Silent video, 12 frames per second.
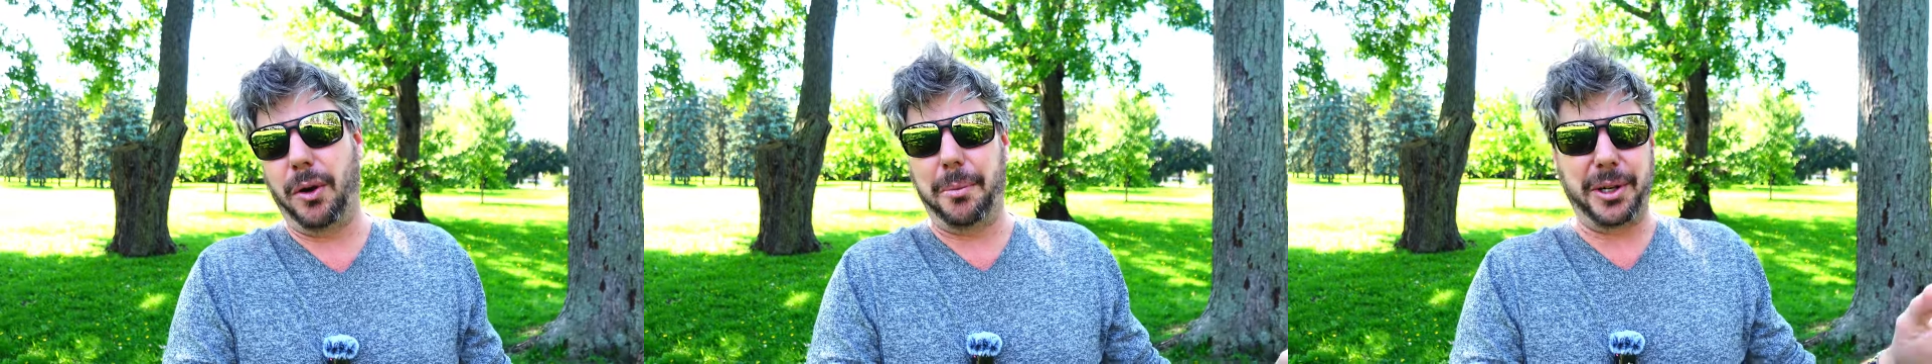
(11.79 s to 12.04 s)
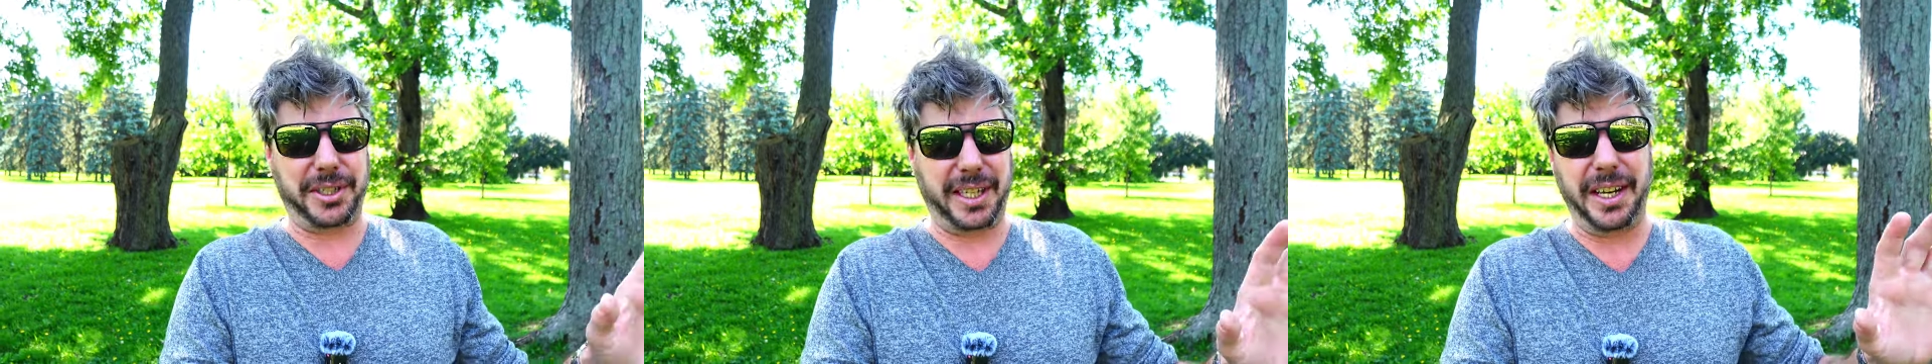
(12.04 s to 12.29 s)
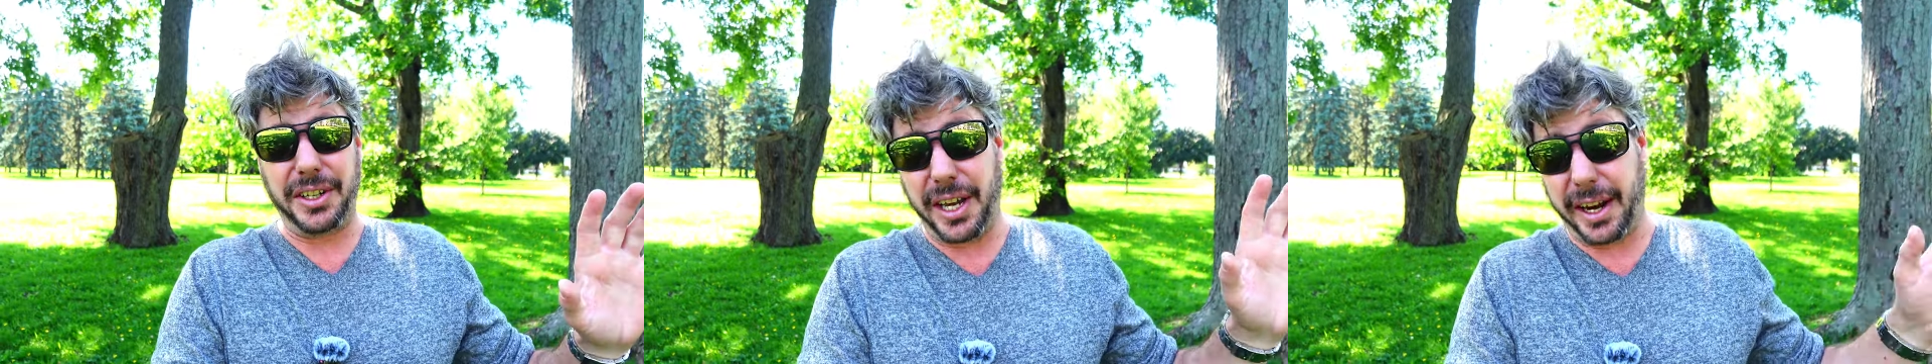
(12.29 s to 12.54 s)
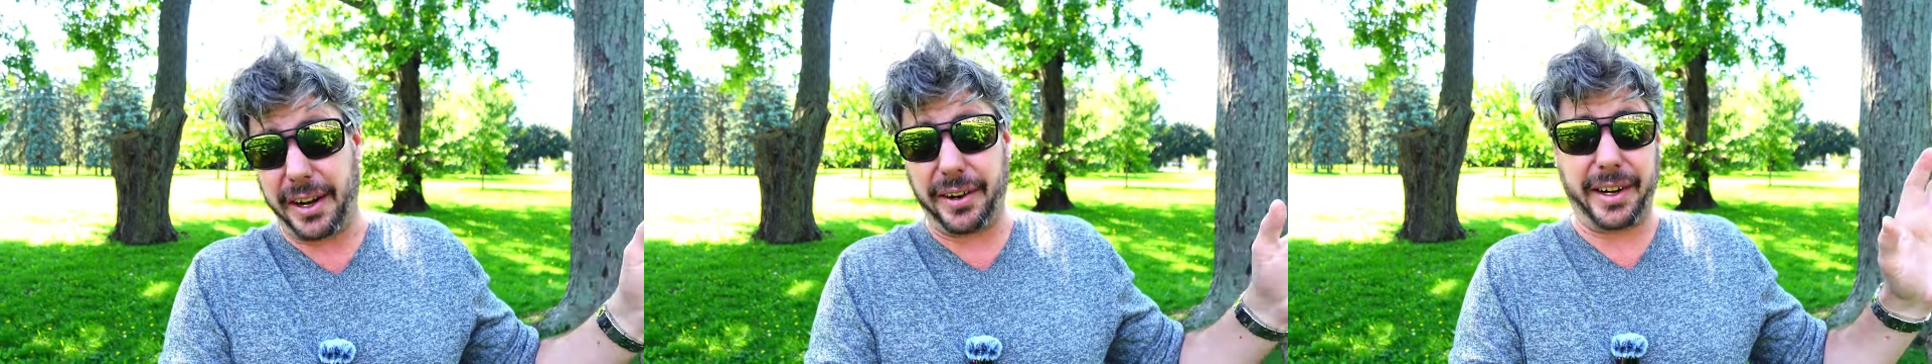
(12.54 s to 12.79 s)
I'm gonna say a
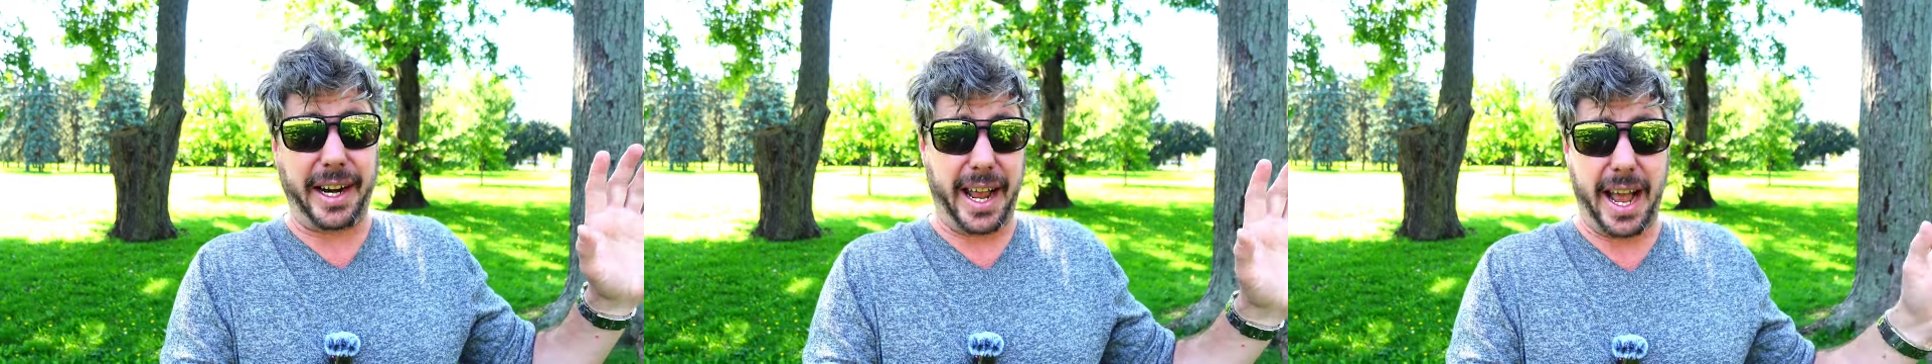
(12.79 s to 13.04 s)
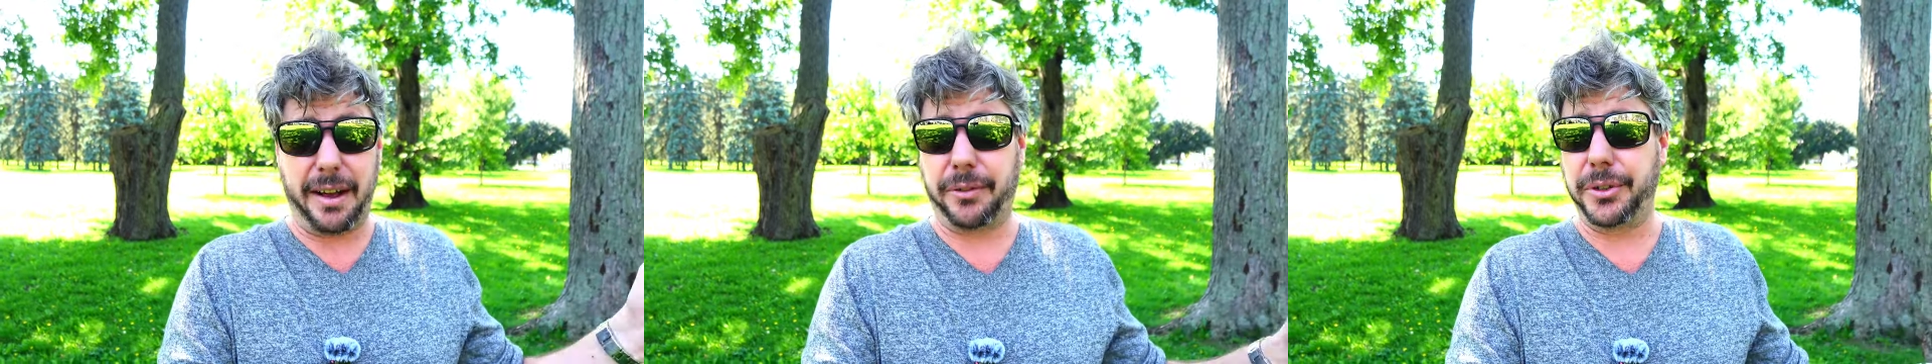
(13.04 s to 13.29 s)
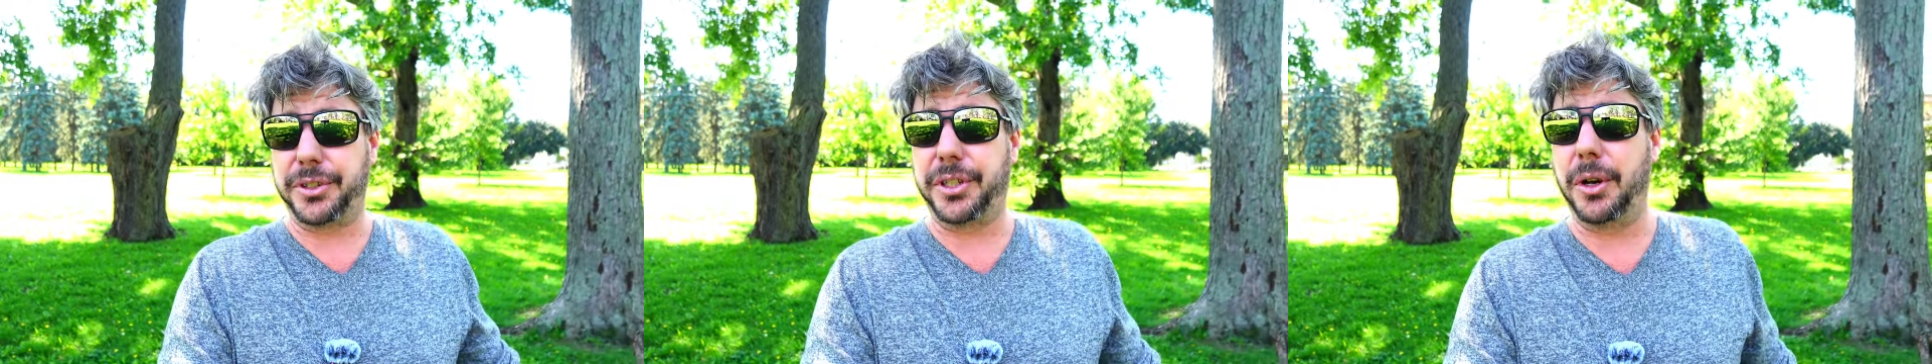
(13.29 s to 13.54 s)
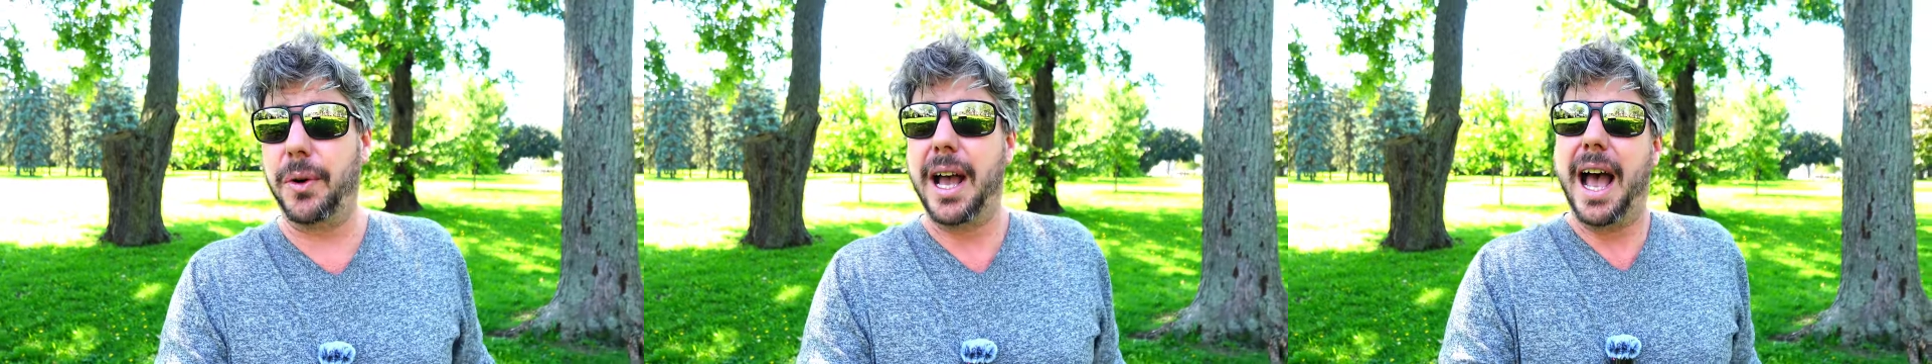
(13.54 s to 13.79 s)
year and a half or
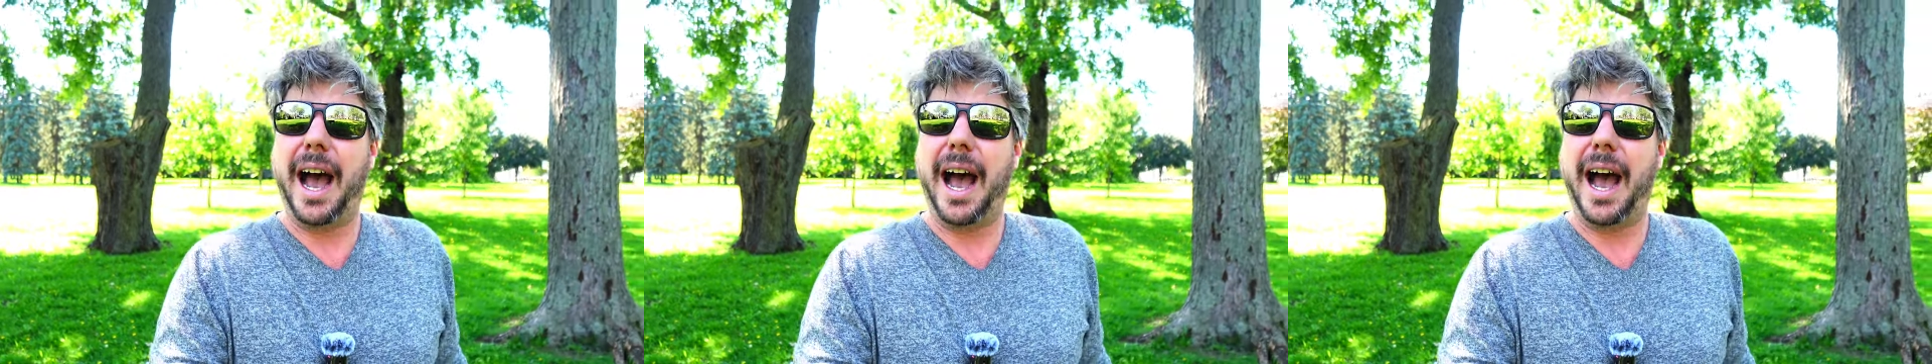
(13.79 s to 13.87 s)
so,